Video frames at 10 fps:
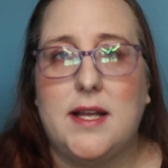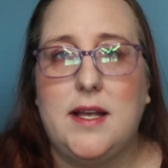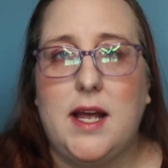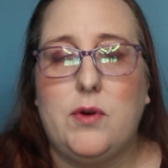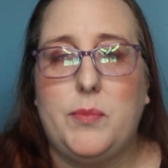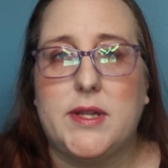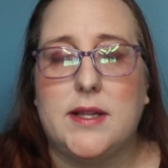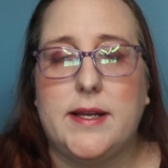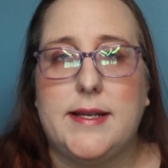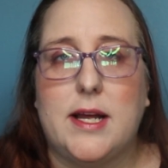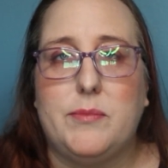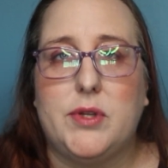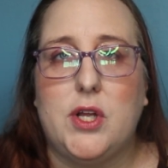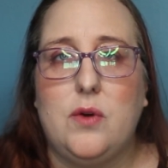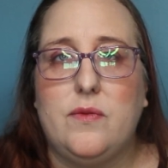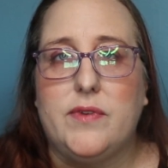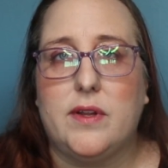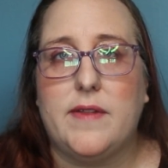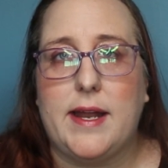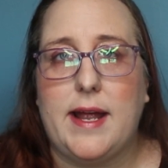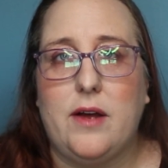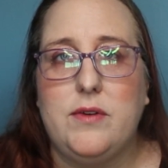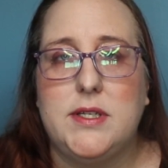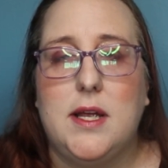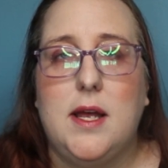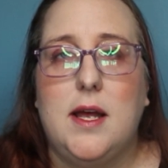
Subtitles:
I will put the link down below, fill that out.